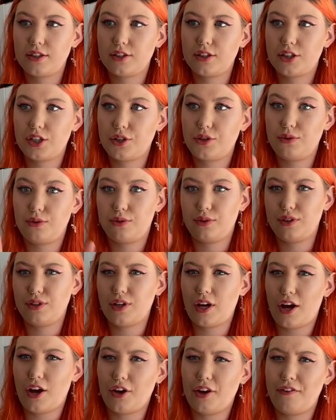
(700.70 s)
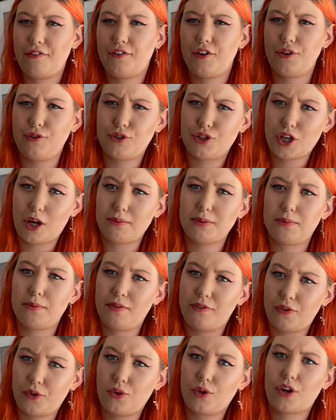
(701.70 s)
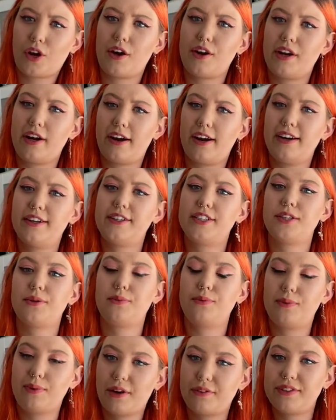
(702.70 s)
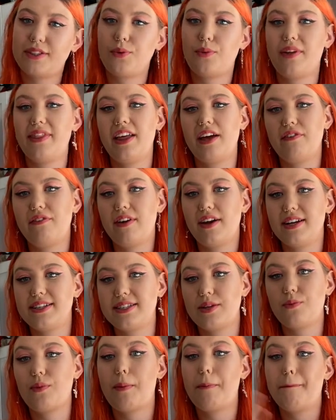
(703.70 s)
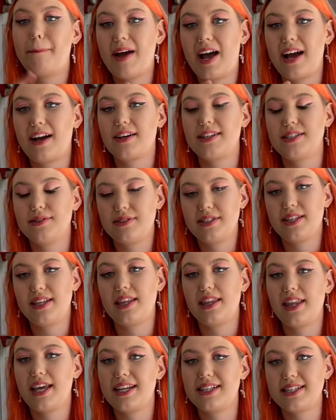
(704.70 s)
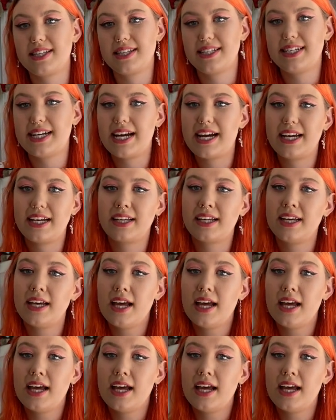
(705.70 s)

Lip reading: so on a few stops before Coney Island, so we obviously went there first and went back because it was at the end of the day.